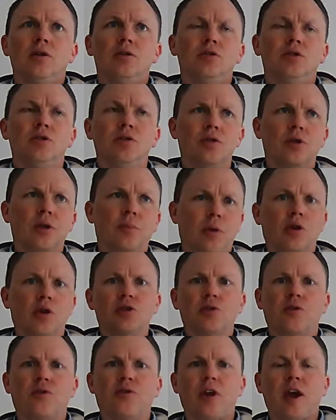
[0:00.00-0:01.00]
do the
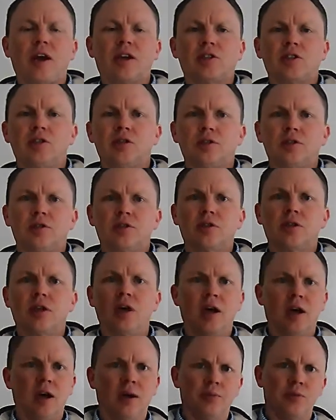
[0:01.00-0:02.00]
partial fractions
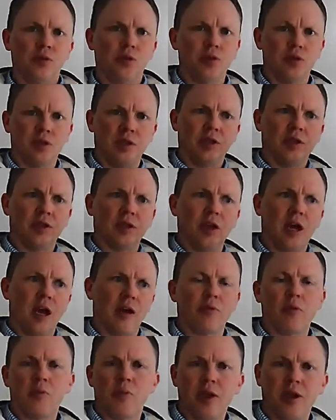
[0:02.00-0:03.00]
using the
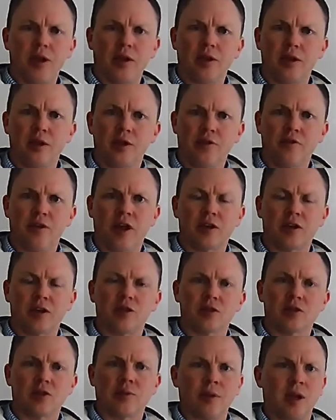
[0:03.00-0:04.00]
non-repeating linear
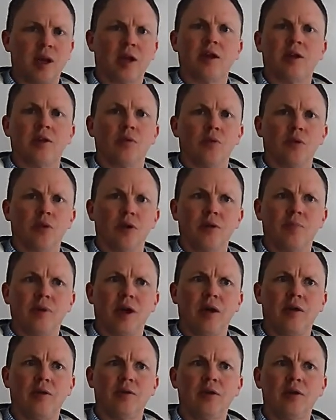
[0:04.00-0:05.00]
factors. I'm not going to worry
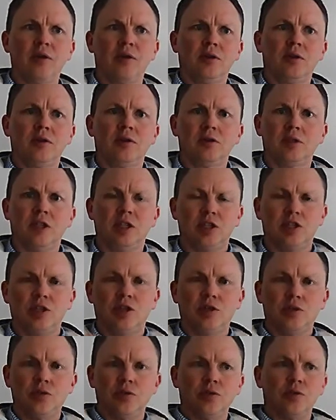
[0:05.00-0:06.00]
about teaching
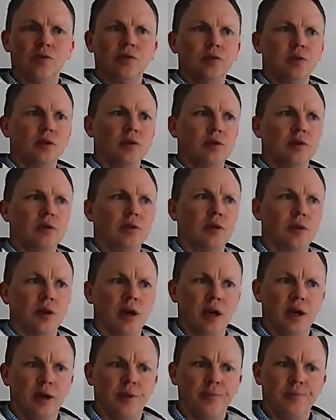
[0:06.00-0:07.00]
you
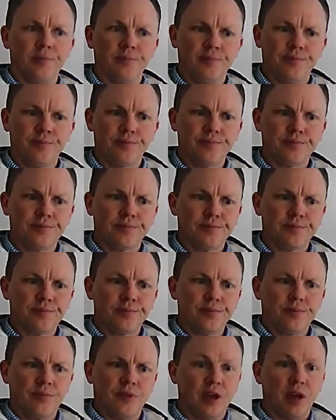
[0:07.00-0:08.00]
um,
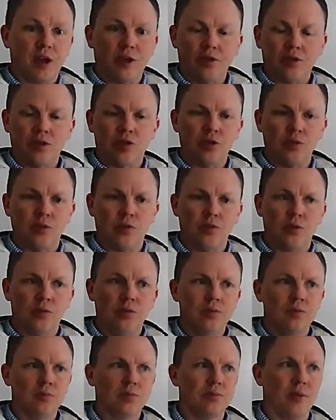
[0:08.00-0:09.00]
the other two
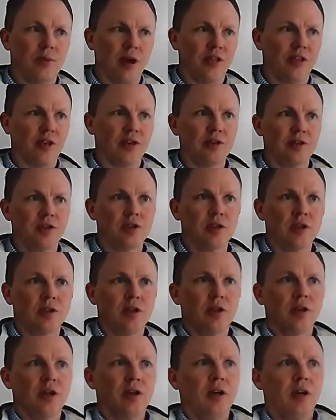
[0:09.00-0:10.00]
methods,
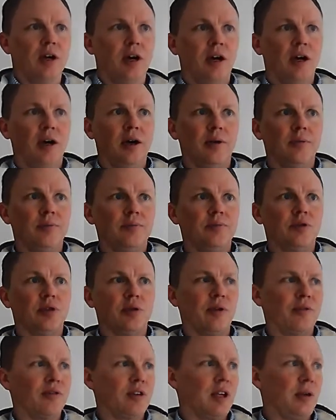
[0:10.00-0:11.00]
so
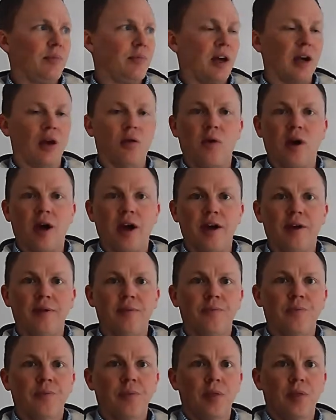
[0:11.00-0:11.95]
we have to keep that quiet.